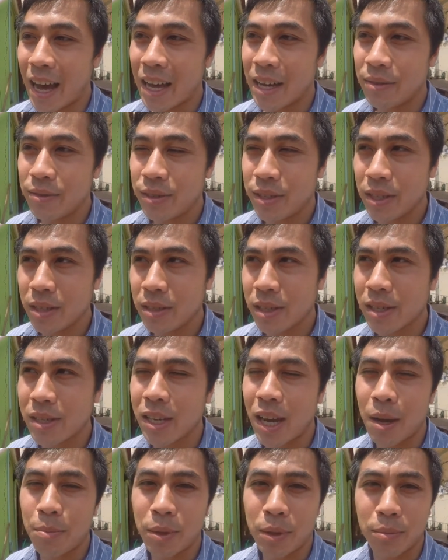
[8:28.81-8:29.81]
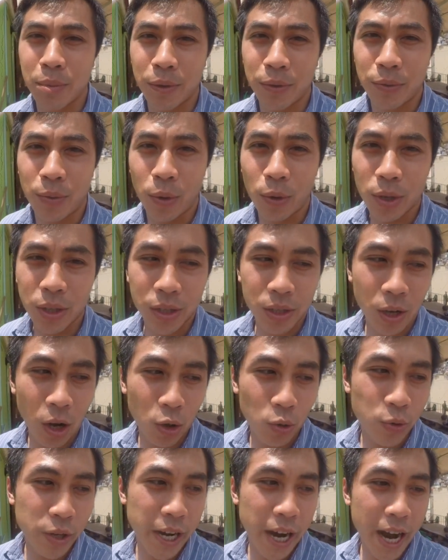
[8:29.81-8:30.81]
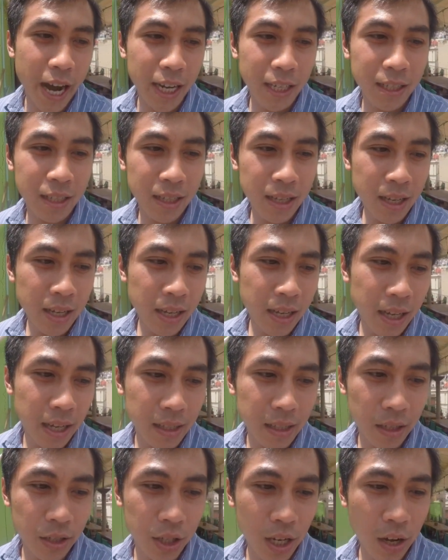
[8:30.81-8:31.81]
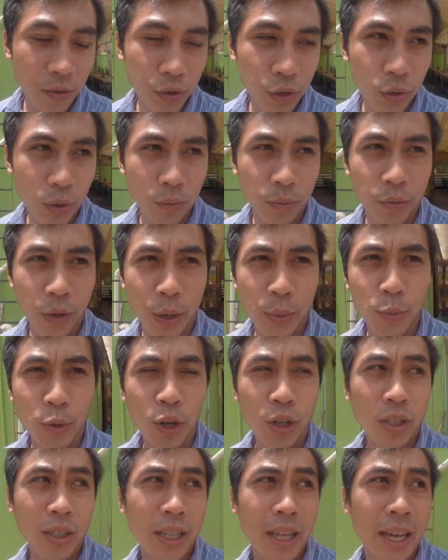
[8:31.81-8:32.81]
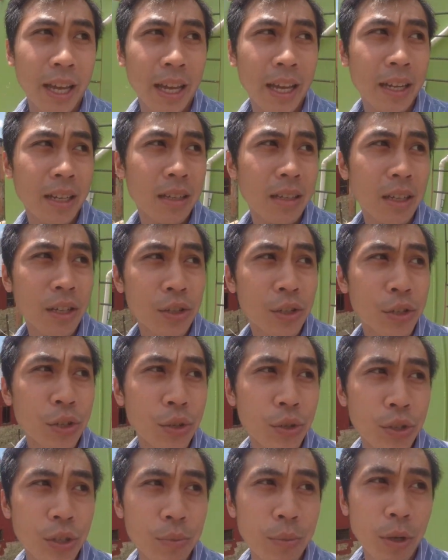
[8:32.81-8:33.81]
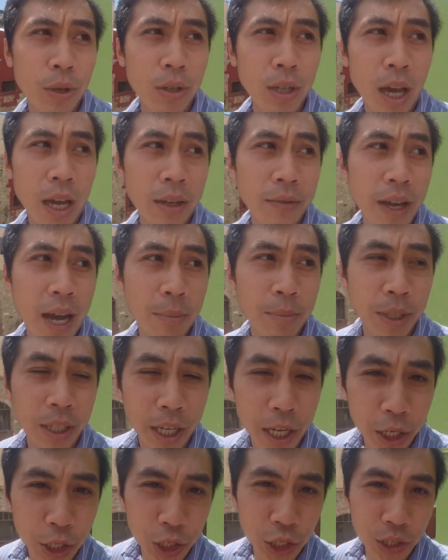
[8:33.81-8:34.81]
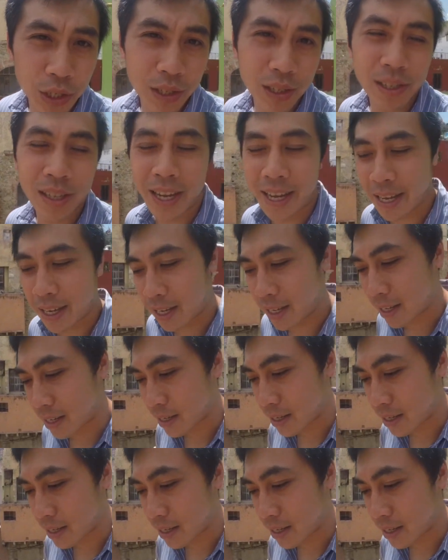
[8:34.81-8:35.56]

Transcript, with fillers: I've seen this topic before. It's called React. It's a JavaScript framework that is used to build a lot of applications and